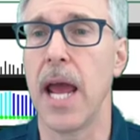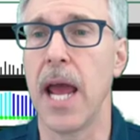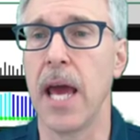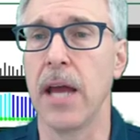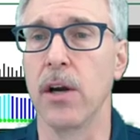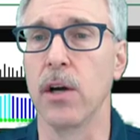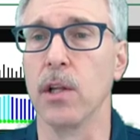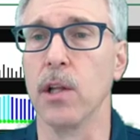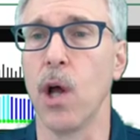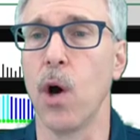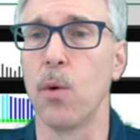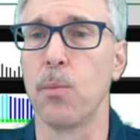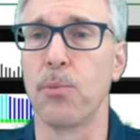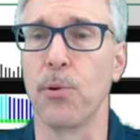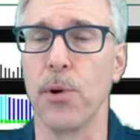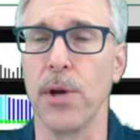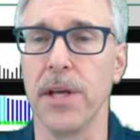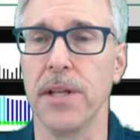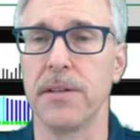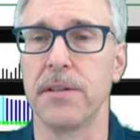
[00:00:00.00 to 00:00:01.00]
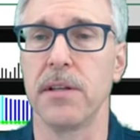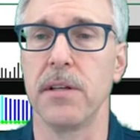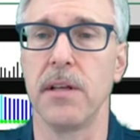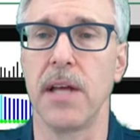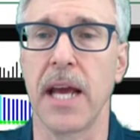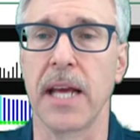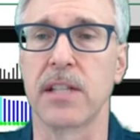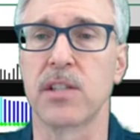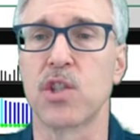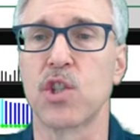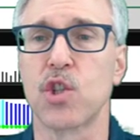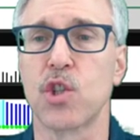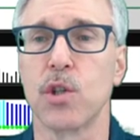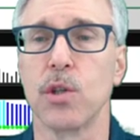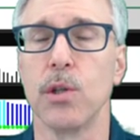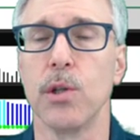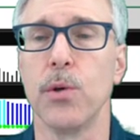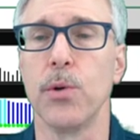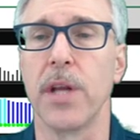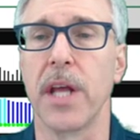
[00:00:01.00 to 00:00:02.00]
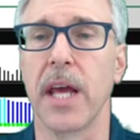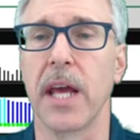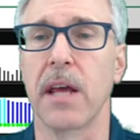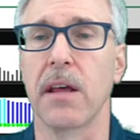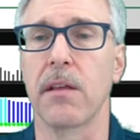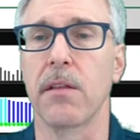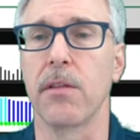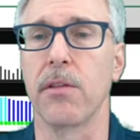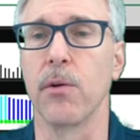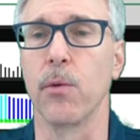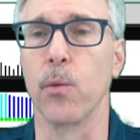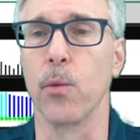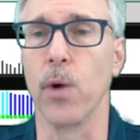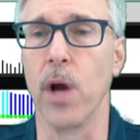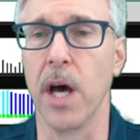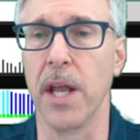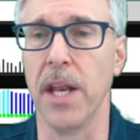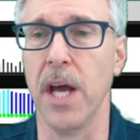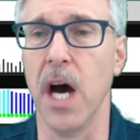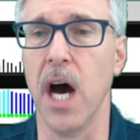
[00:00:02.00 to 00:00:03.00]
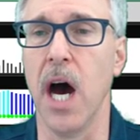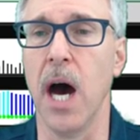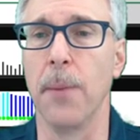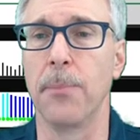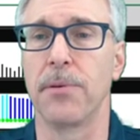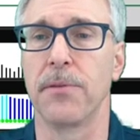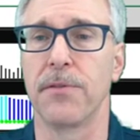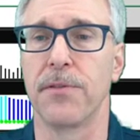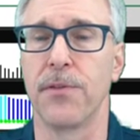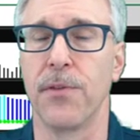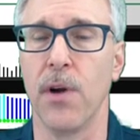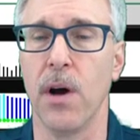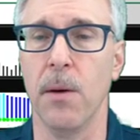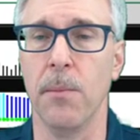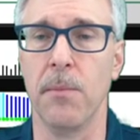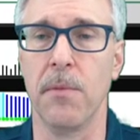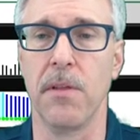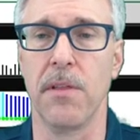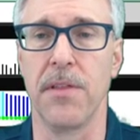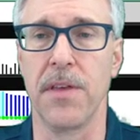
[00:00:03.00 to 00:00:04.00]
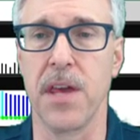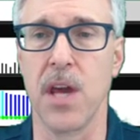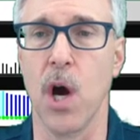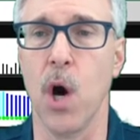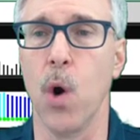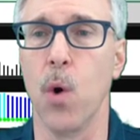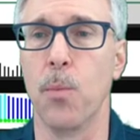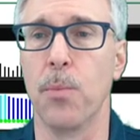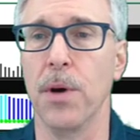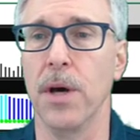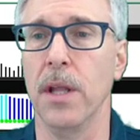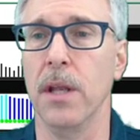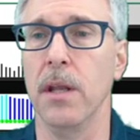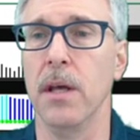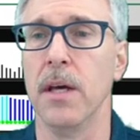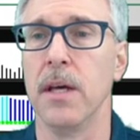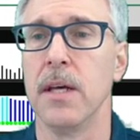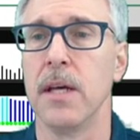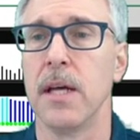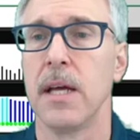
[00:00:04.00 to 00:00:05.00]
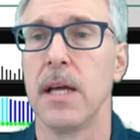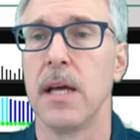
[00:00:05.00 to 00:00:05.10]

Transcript: and our low print, excluding the run up from the open,